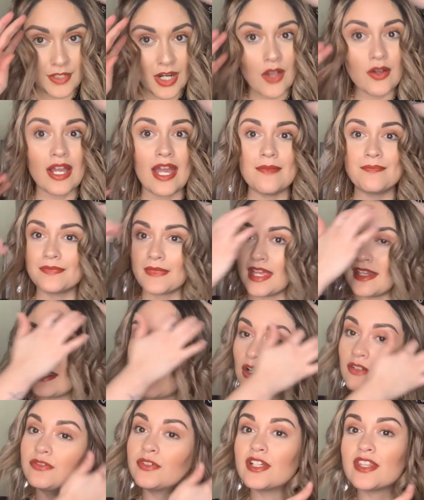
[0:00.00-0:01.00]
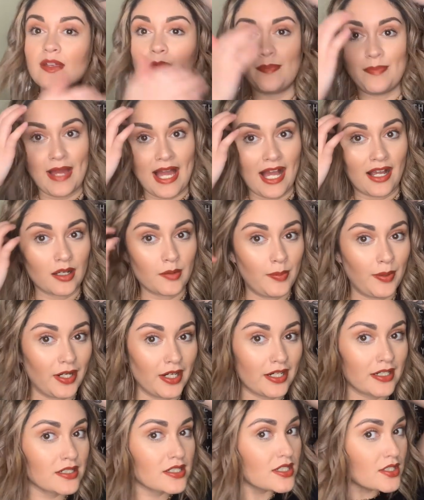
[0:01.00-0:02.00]
Okay, and now for the back
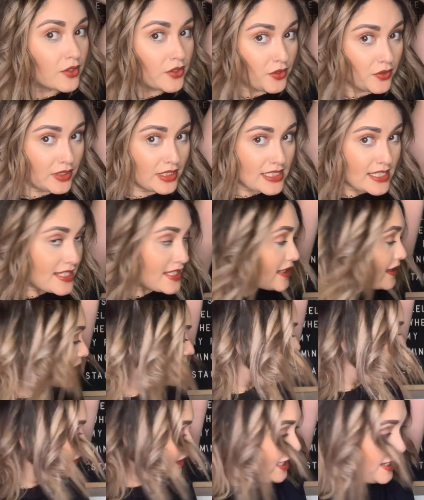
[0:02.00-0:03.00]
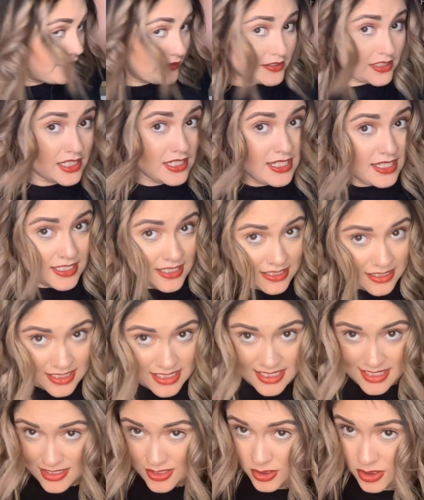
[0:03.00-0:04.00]
part. So you can see that I've left
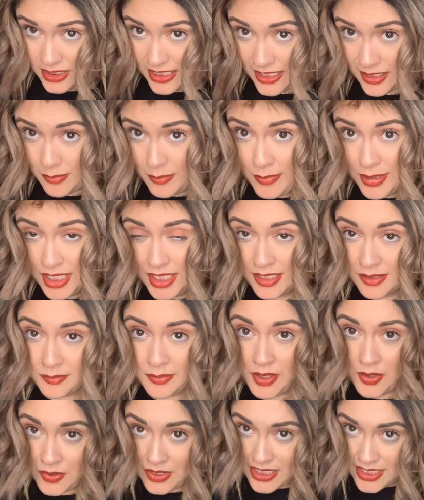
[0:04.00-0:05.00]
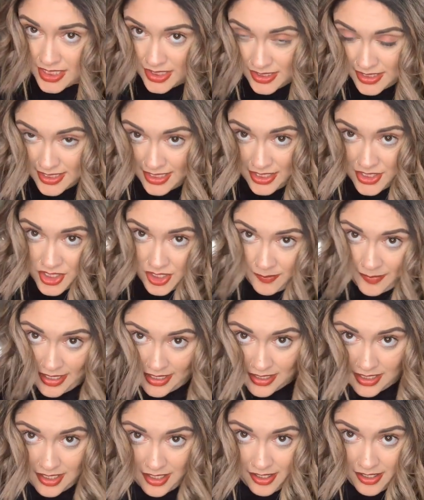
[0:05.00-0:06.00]
this little like bun ponytail section
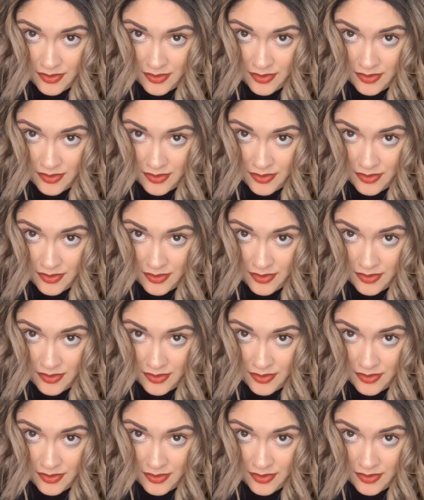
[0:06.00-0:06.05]
back here.